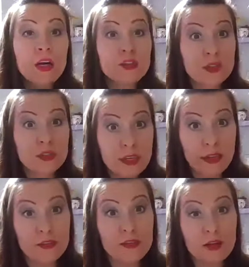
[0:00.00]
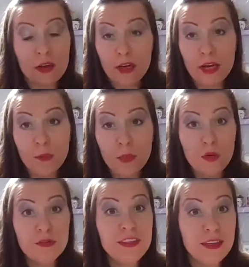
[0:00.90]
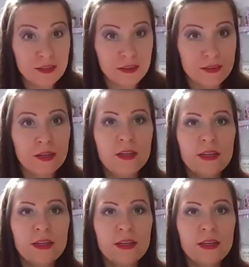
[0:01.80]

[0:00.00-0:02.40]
just get a couple of yeses.